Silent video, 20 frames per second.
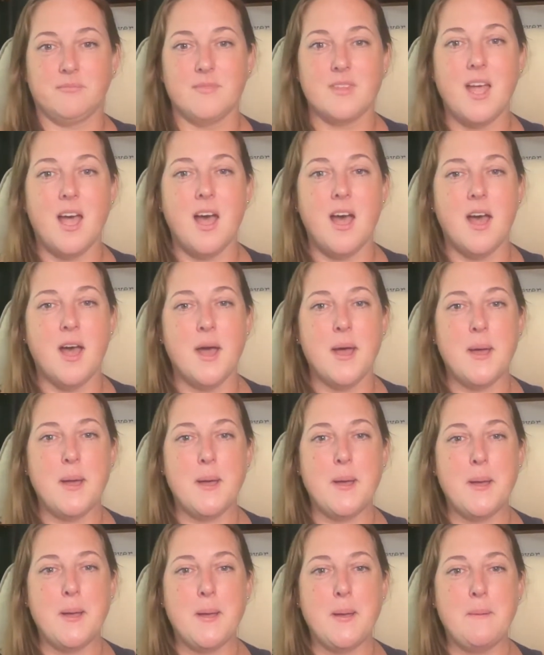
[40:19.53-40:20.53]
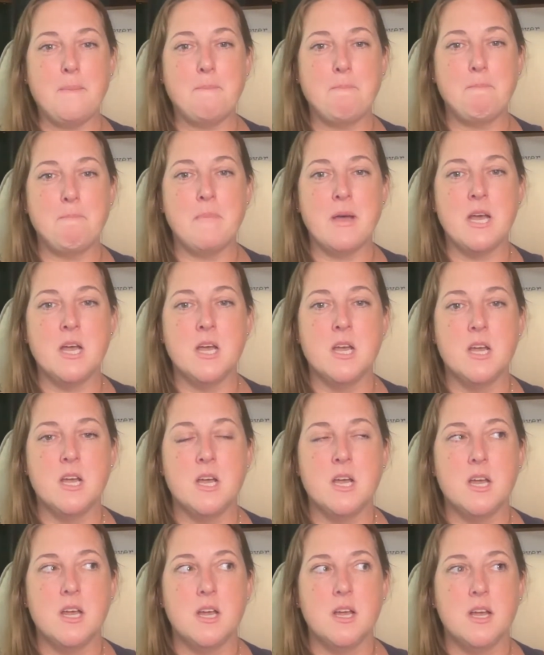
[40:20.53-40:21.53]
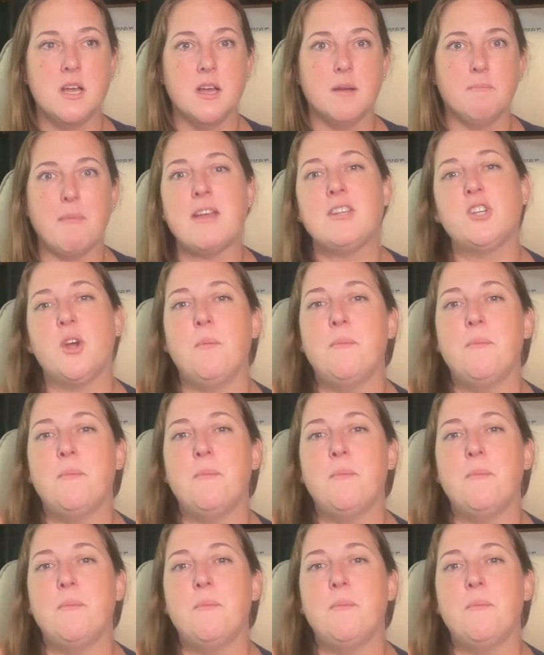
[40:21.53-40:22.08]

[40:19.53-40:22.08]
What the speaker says: Um, Mind your own